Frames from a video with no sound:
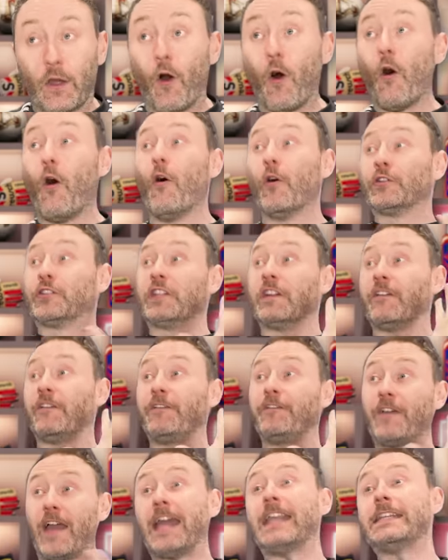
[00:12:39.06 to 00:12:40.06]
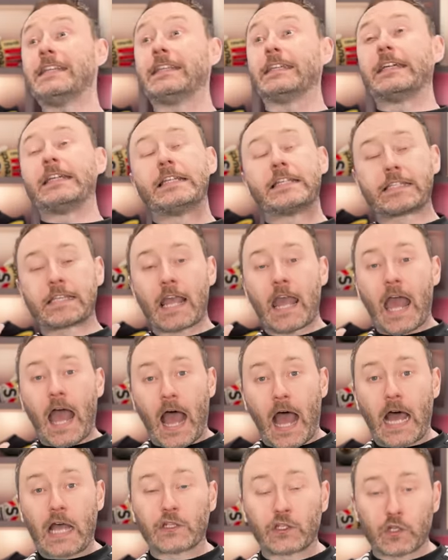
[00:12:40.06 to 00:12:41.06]
or defenders,
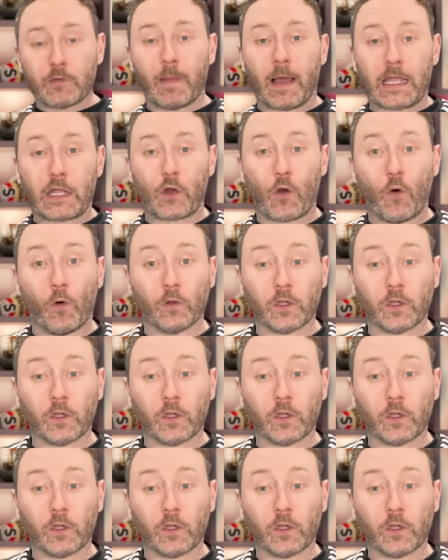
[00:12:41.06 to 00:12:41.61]
as you might call